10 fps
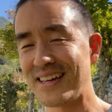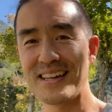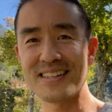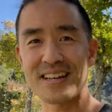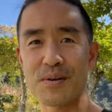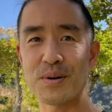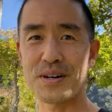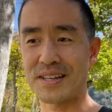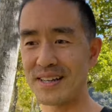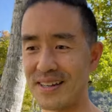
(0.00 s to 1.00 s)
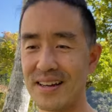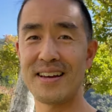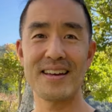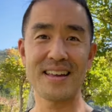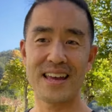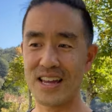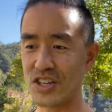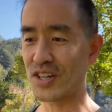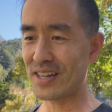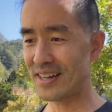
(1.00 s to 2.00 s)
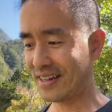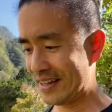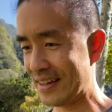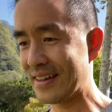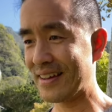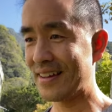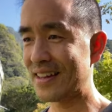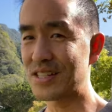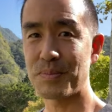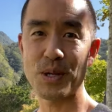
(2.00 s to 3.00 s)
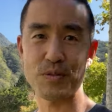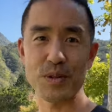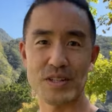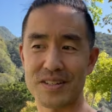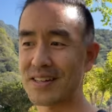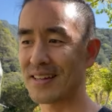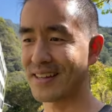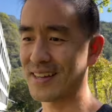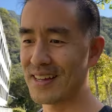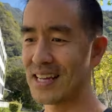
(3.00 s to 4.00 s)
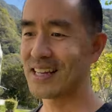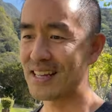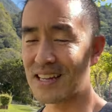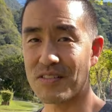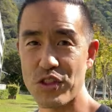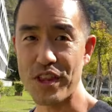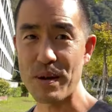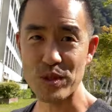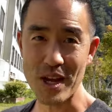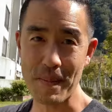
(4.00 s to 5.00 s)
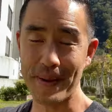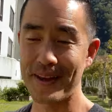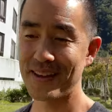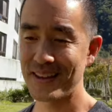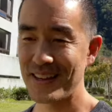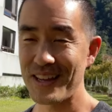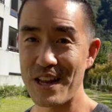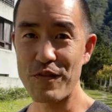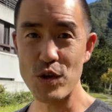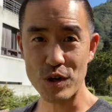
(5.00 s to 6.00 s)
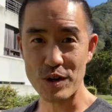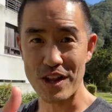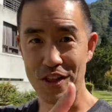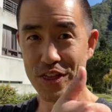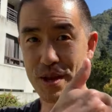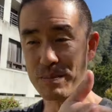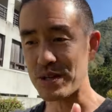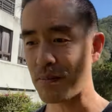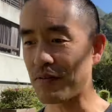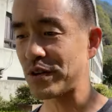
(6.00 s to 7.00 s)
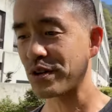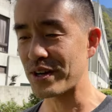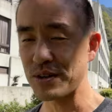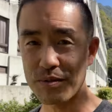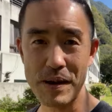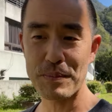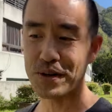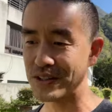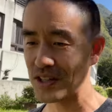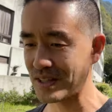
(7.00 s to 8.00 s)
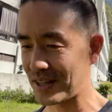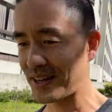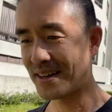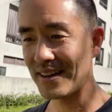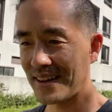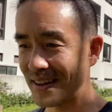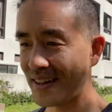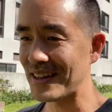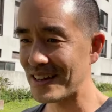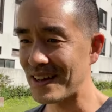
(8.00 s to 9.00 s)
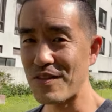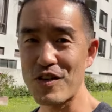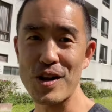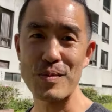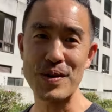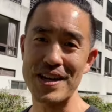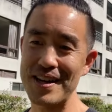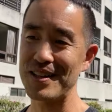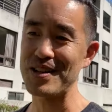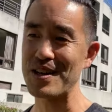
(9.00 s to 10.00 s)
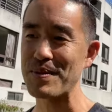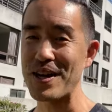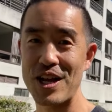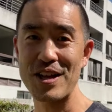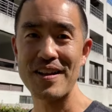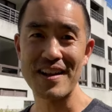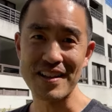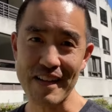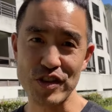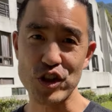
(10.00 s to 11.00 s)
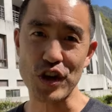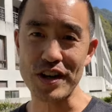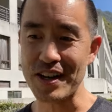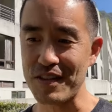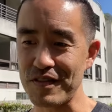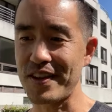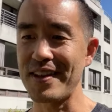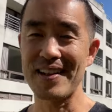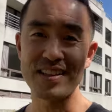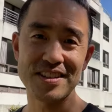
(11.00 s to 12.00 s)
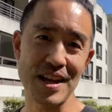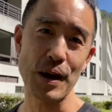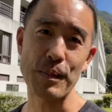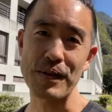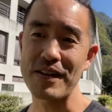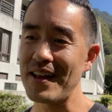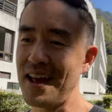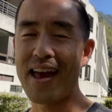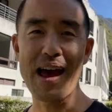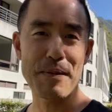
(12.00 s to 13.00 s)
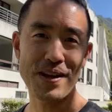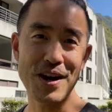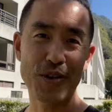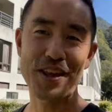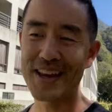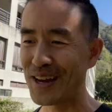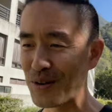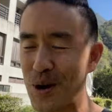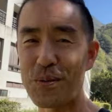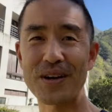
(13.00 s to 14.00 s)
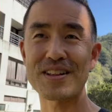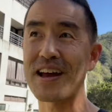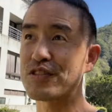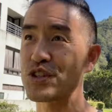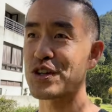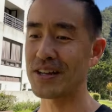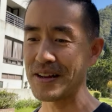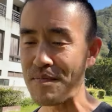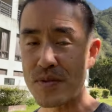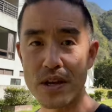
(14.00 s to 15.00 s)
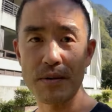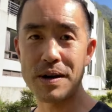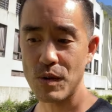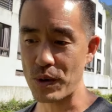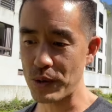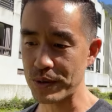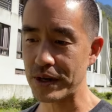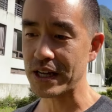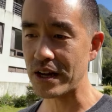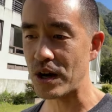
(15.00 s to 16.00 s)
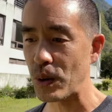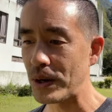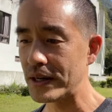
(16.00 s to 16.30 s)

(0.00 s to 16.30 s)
in Taiwan, Asia. It's beautiful, isn't it? Give a thumbs up if you agree. A thumbs up if you And remember, just follow me along my life's journey of this happy, healthy, heroic life's journey about where we're gonna go.